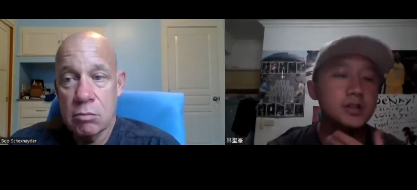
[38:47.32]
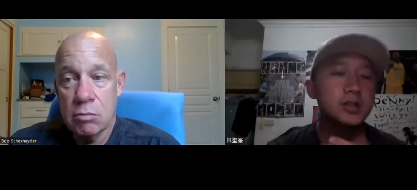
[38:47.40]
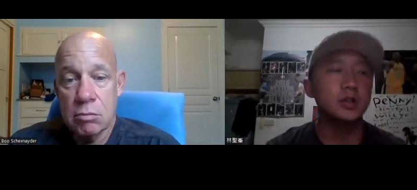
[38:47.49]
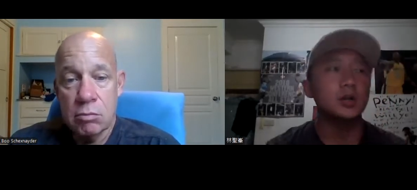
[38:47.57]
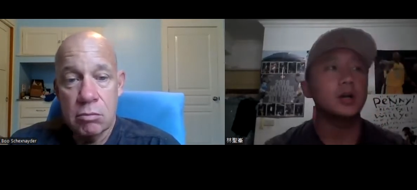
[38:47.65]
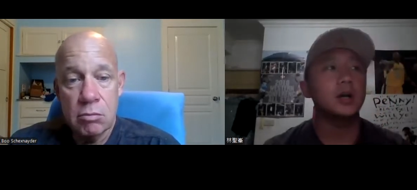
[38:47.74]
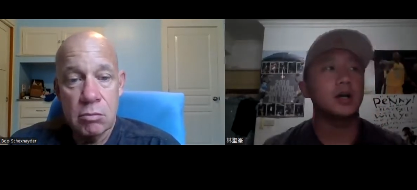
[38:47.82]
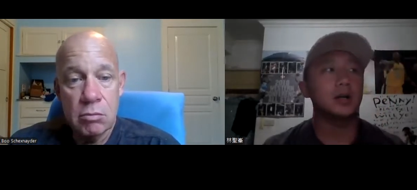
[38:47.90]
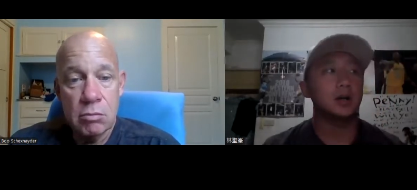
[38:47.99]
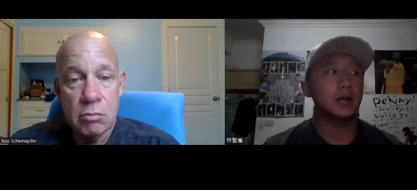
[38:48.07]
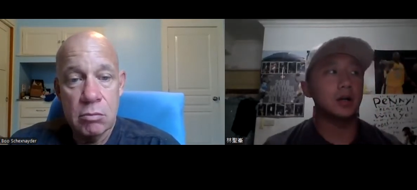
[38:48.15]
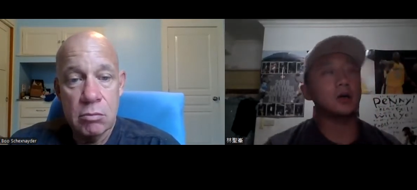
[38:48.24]
Speaker 1: So
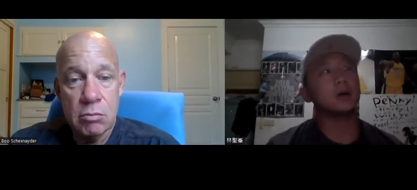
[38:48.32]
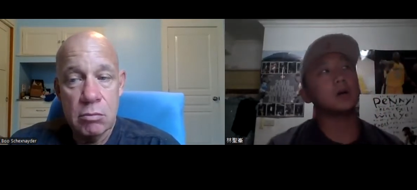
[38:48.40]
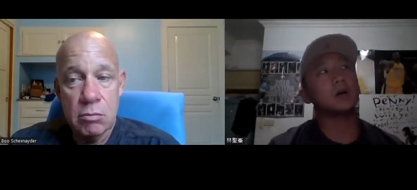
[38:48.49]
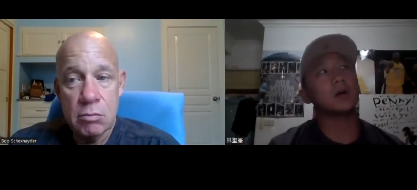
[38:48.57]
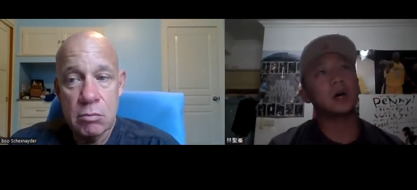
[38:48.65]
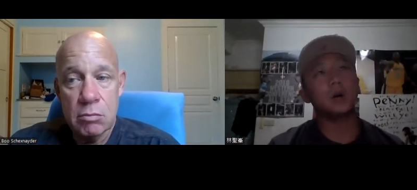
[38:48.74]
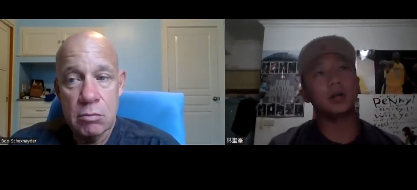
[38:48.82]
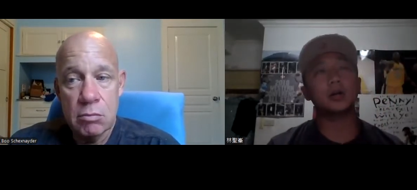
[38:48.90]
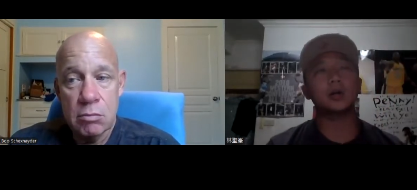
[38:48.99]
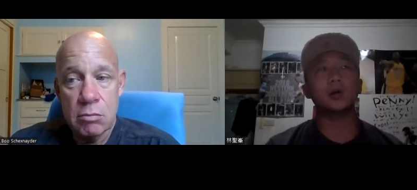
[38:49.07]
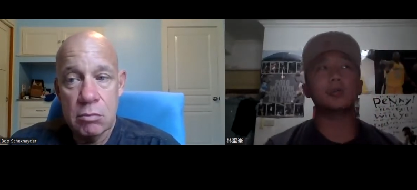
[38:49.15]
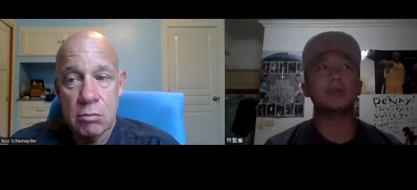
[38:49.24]
I want
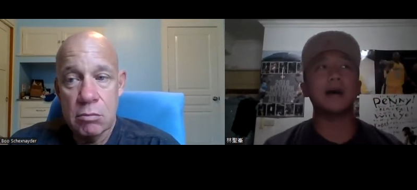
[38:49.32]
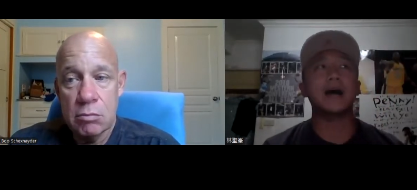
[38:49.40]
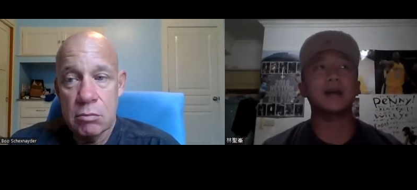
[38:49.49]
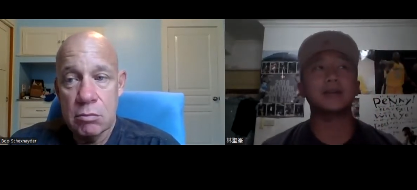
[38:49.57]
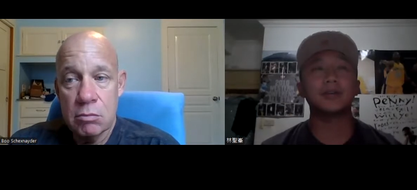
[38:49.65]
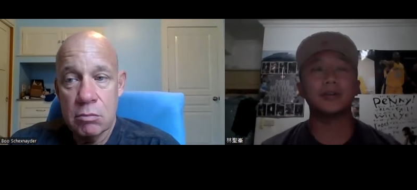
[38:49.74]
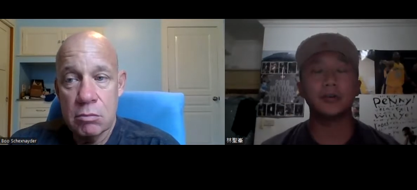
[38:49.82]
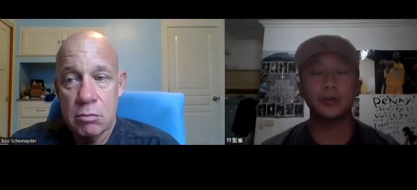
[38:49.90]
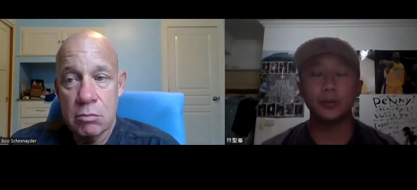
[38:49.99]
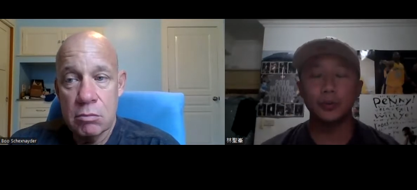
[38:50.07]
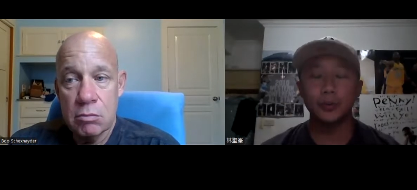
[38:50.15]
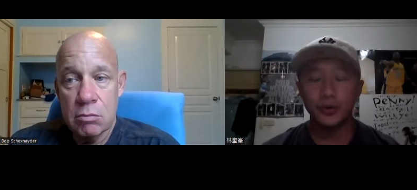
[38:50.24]
to go back
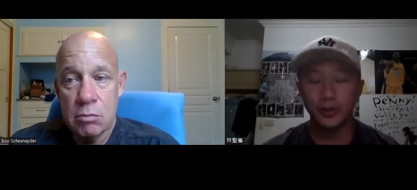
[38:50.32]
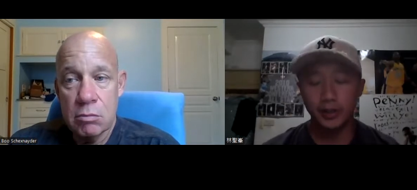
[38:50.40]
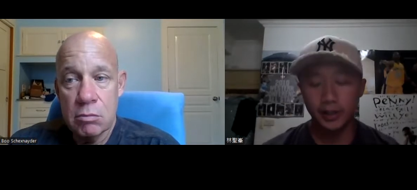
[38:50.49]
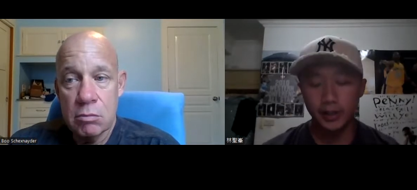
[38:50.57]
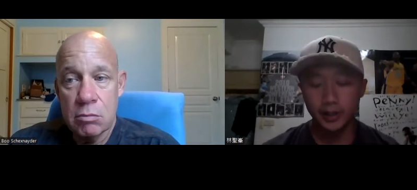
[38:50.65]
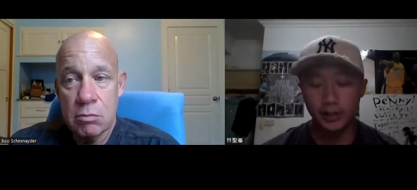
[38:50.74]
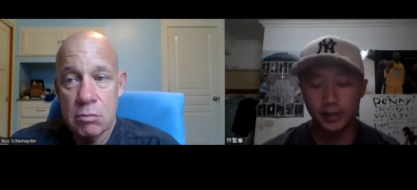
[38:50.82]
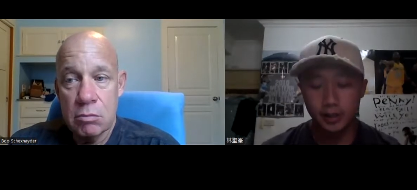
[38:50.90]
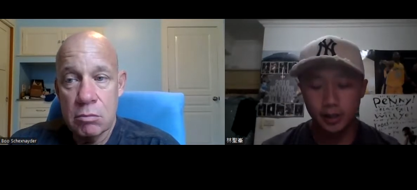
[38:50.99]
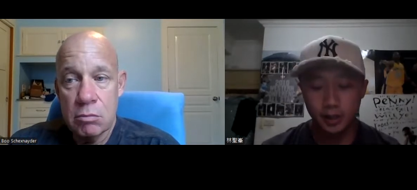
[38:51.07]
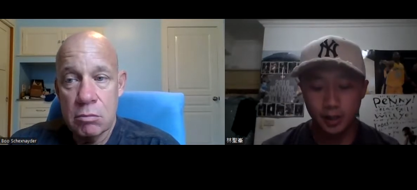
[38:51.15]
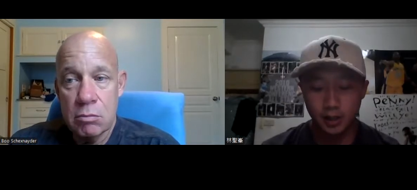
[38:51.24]
to the
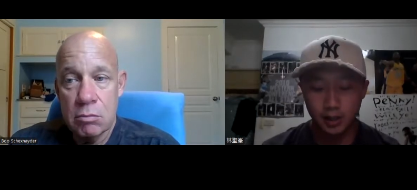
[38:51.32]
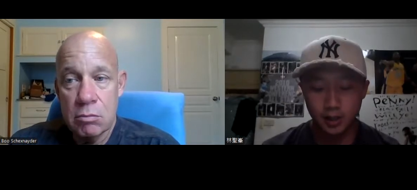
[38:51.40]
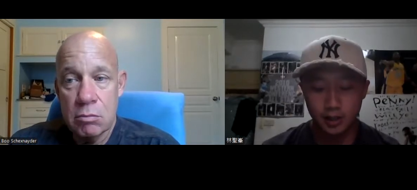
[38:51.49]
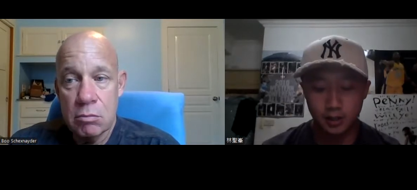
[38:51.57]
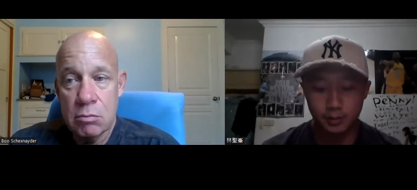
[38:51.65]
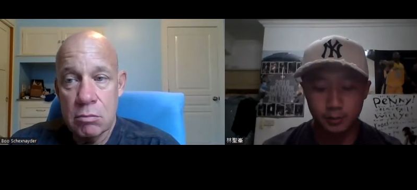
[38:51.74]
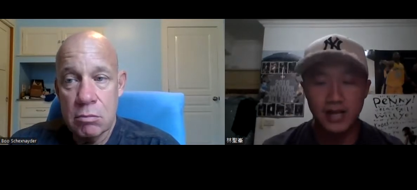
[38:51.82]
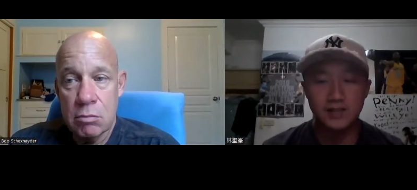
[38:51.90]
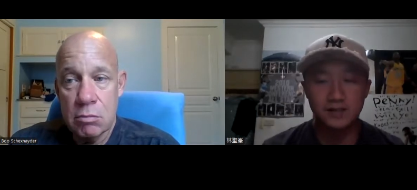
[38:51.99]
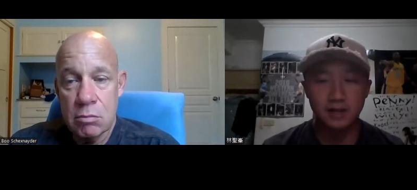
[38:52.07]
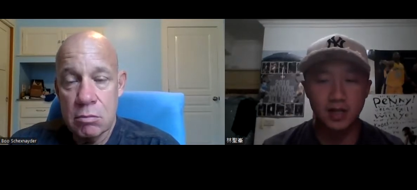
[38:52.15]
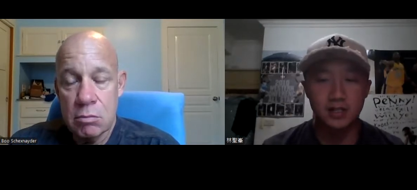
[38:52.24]
uh,
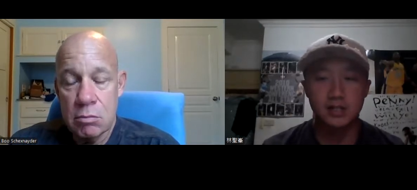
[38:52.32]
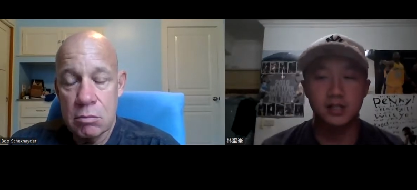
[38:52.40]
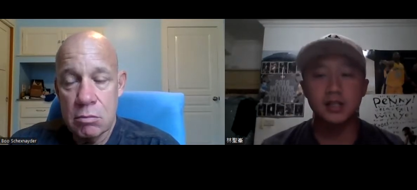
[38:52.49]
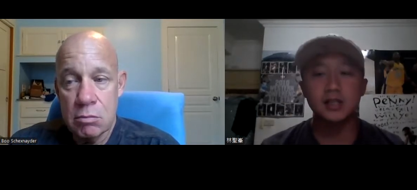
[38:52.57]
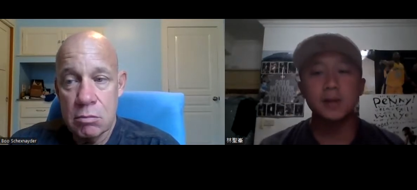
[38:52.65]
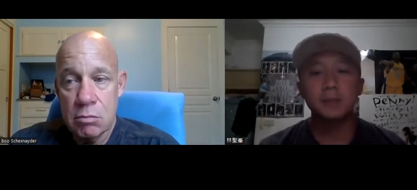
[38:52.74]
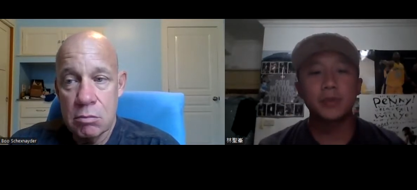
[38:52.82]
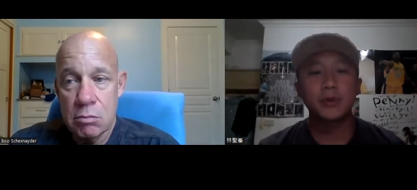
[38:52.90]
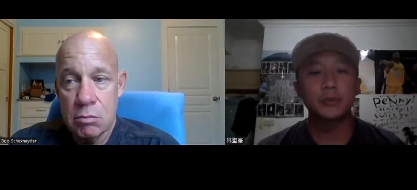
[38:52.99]
max velocity.